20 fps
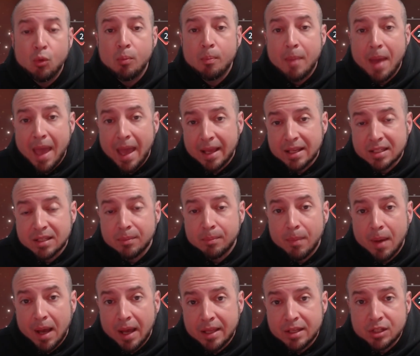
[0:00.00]
He will
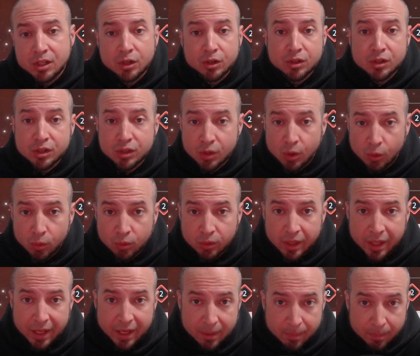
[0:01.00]
maximize your
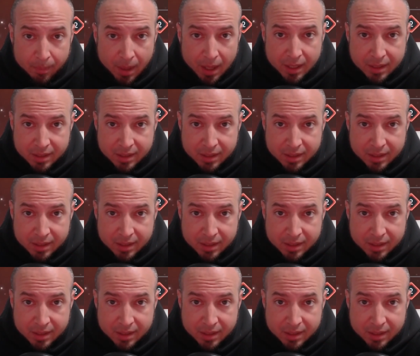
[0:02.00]
soul link